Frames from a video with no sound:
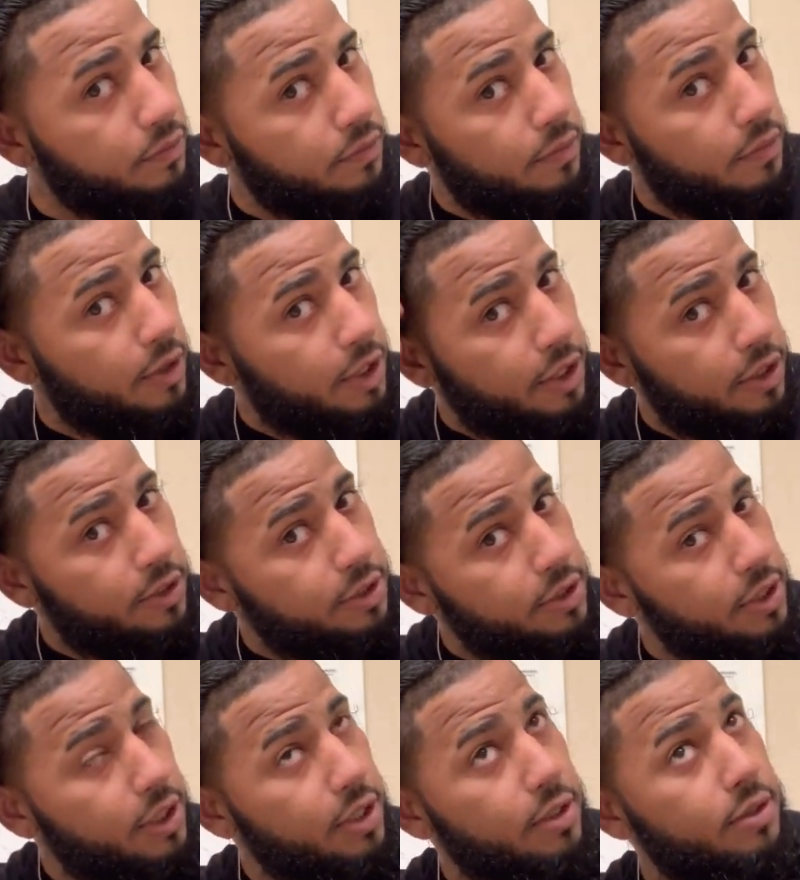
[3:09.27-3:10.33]
My hair is
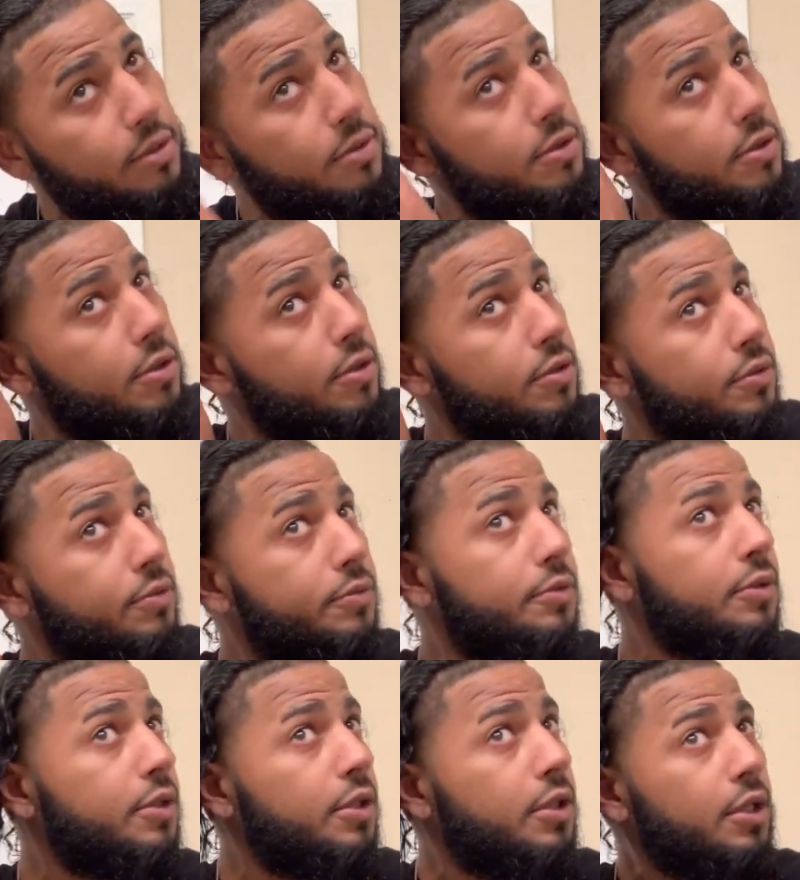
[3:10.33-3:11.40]
shedding, so
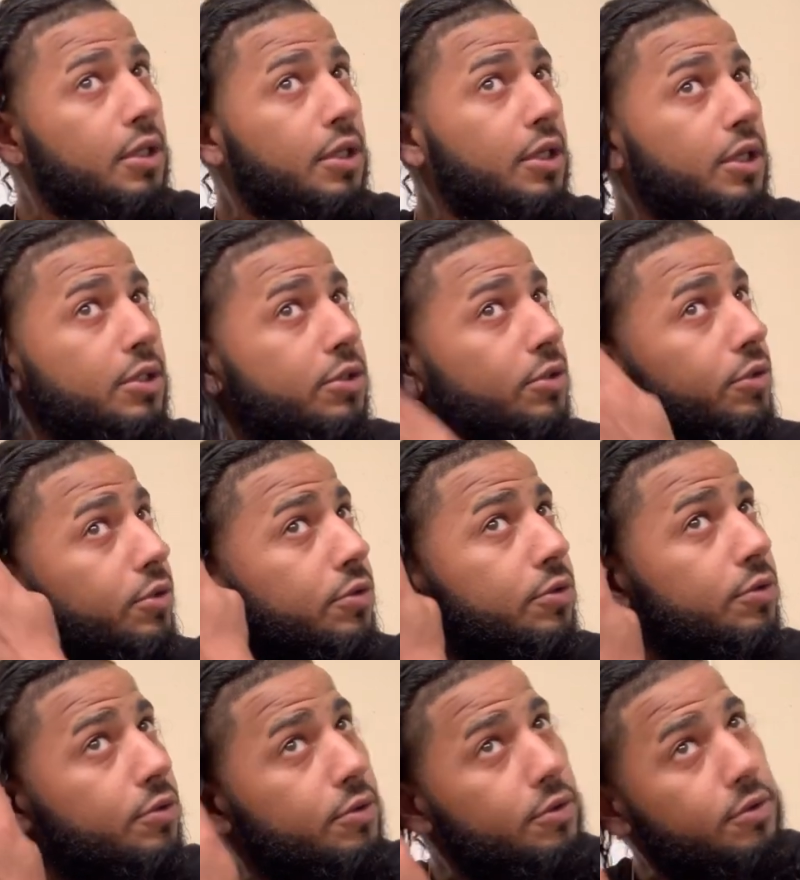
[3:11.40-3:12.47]
it's
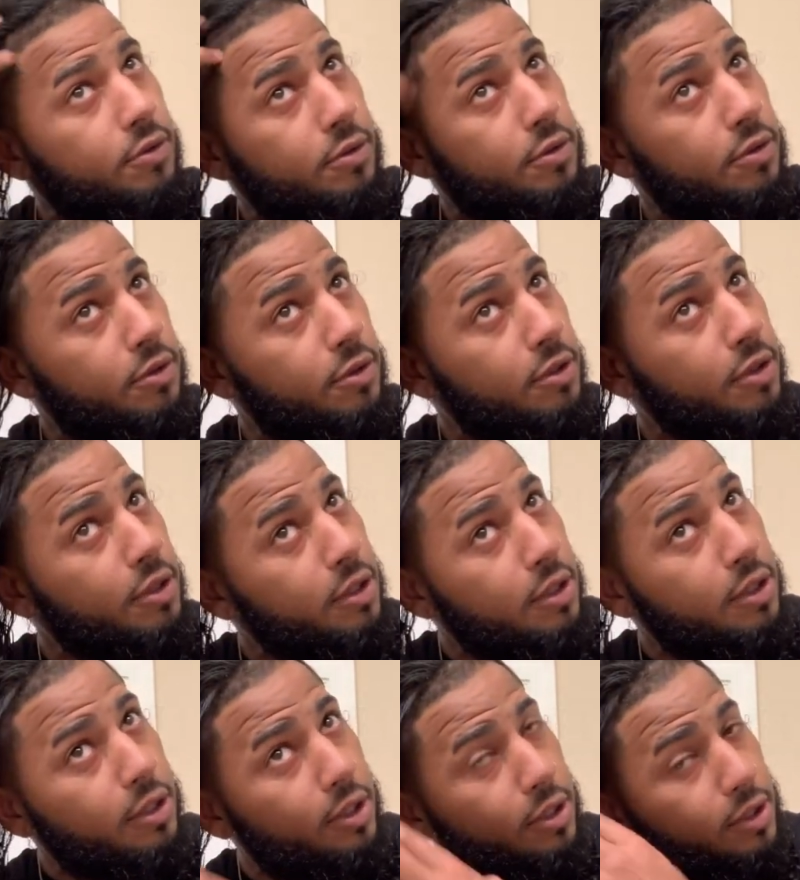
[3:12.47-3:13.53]
cool.
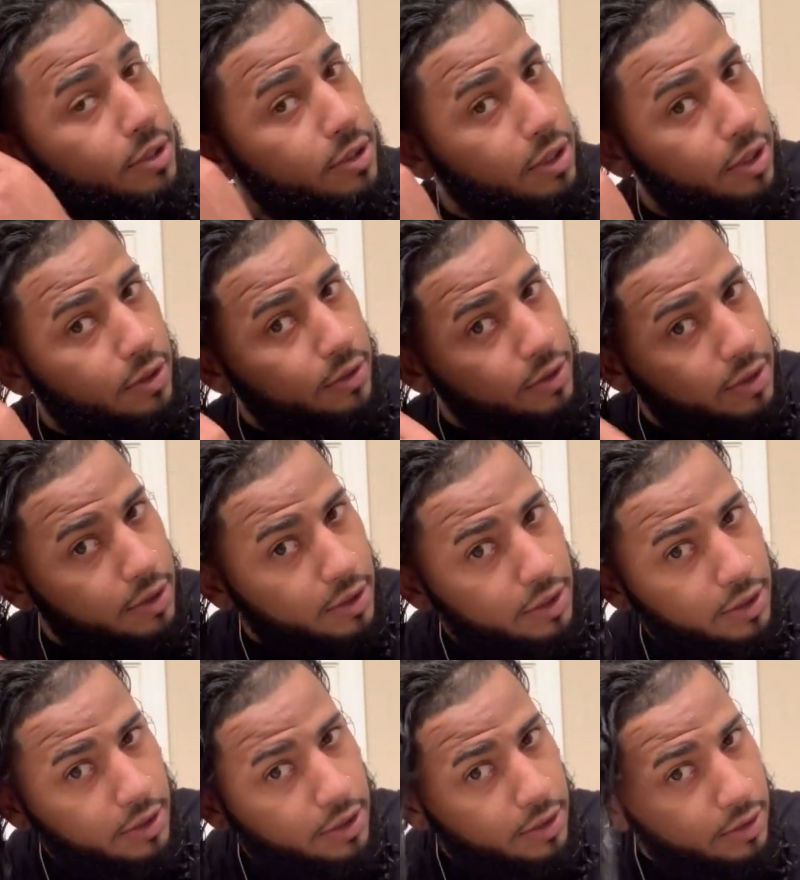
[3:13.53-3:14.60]
It's all
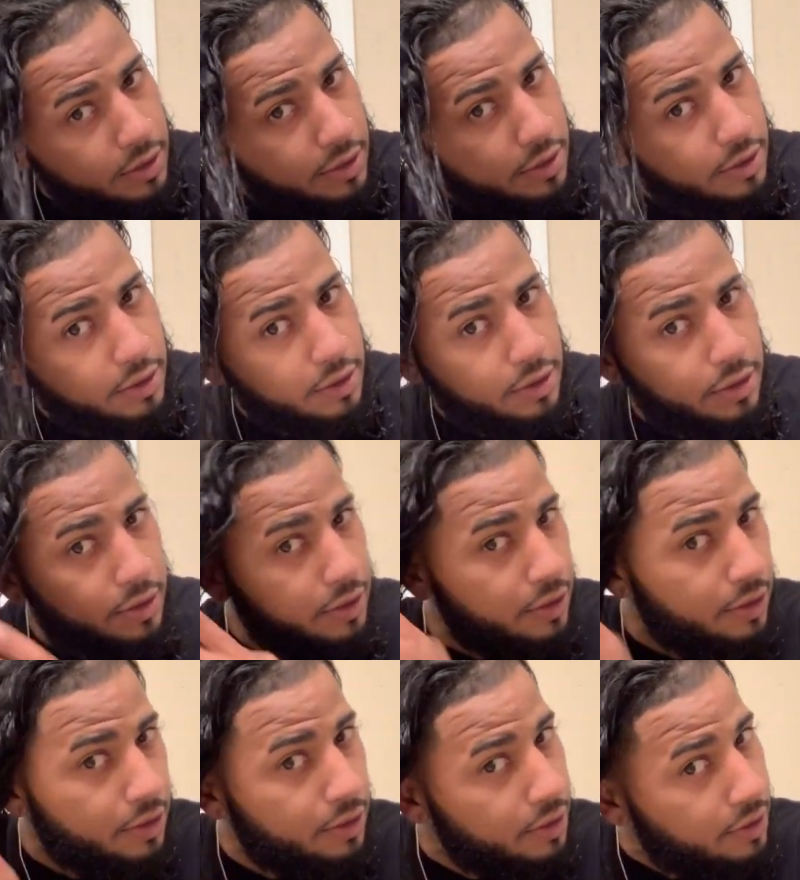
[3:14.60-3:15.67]
good.
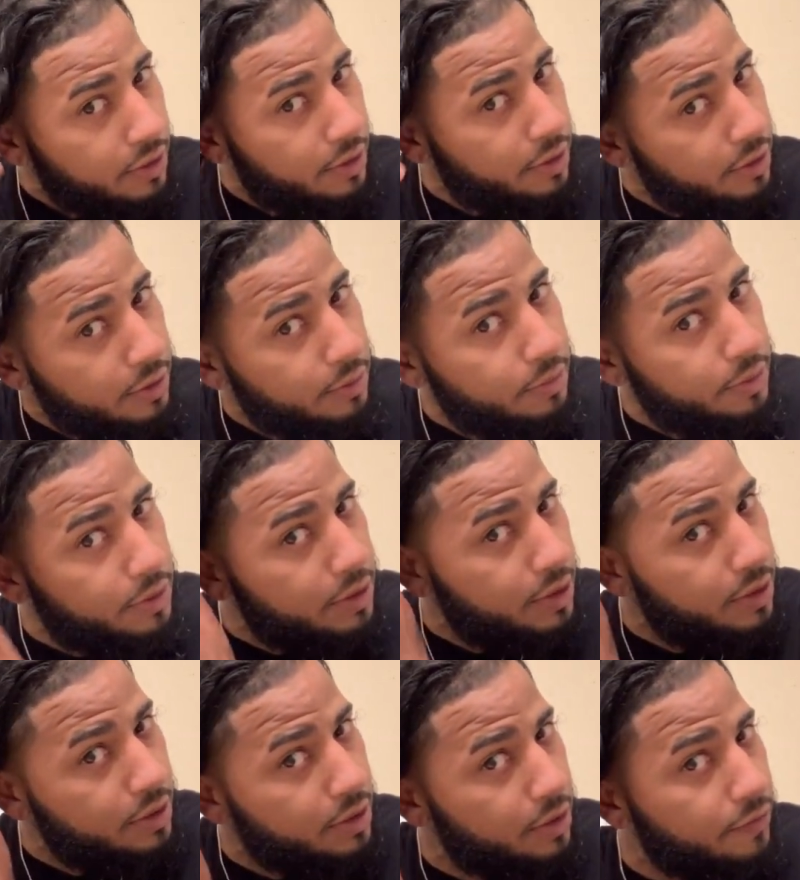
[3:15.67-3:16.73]
Put
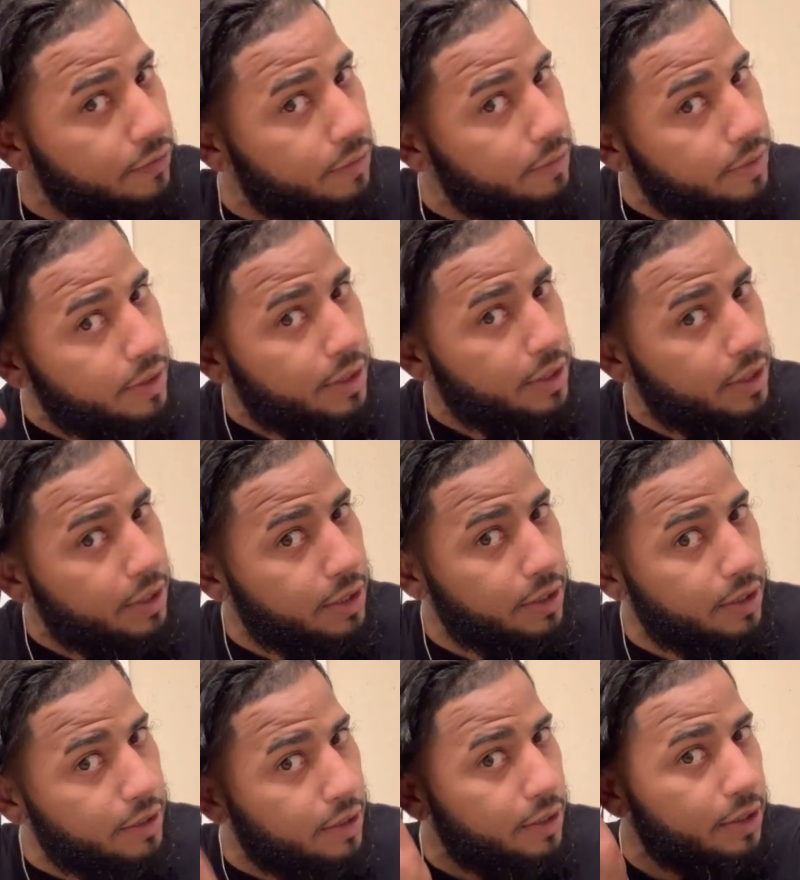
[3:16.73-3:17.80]
this stuff in my
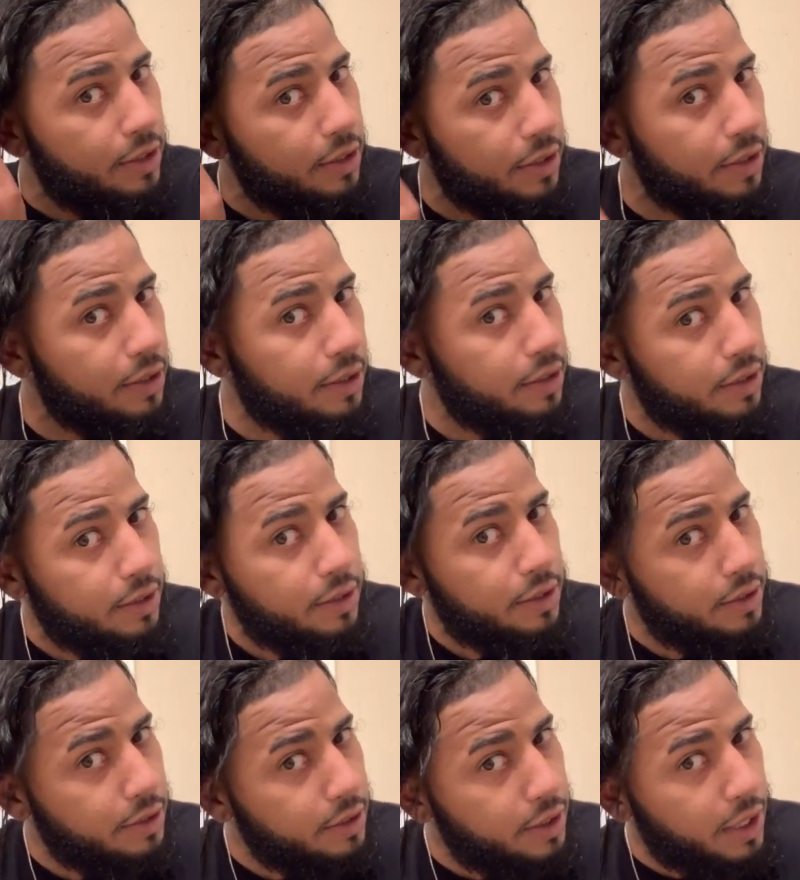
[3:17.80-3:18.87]
hair.
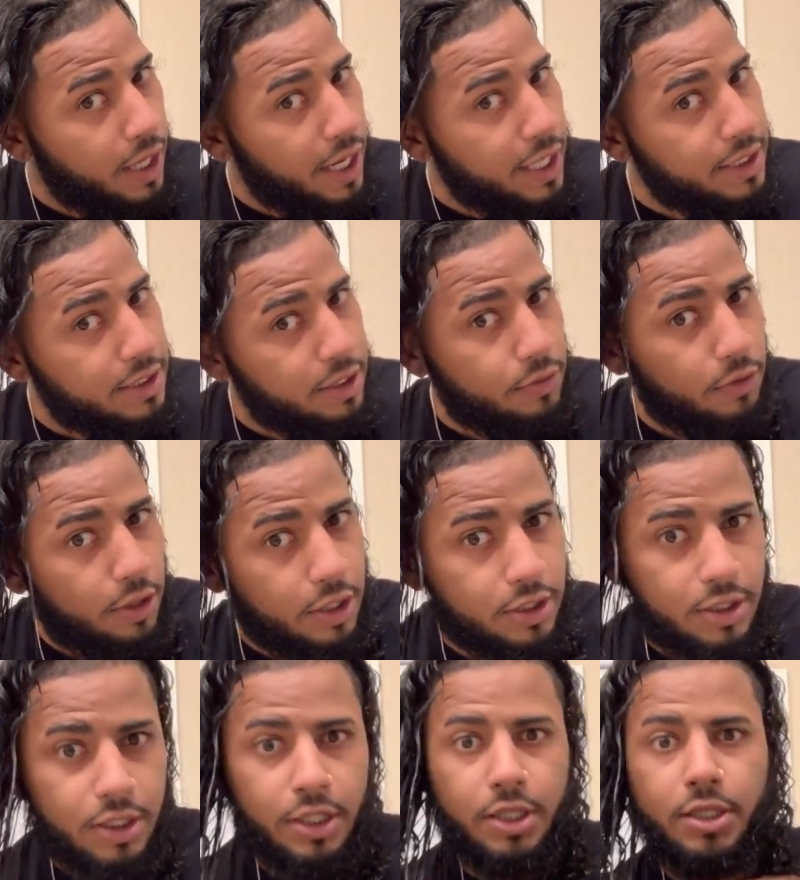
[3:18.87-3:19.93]
I actually
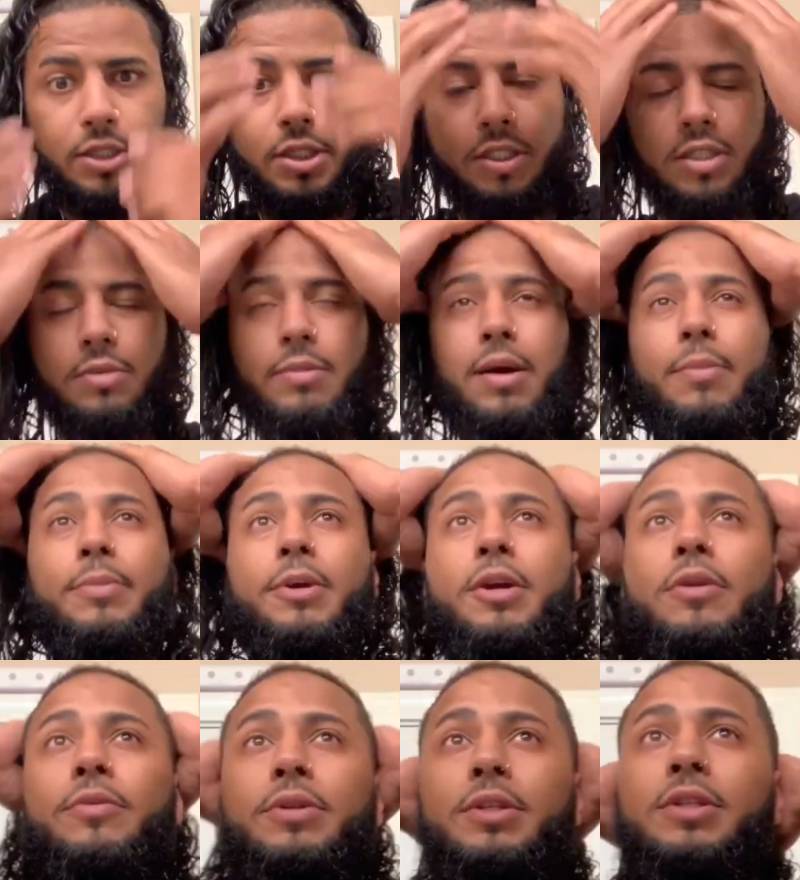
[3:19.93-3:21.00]
washed and conditioned my
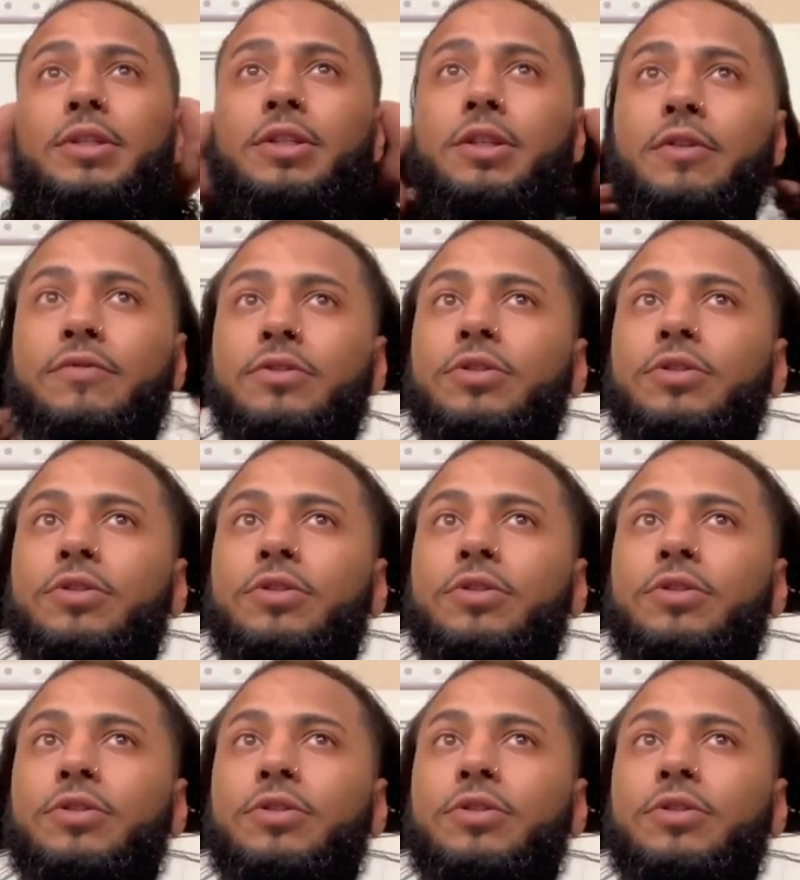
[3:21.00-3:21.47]
beard with this stuff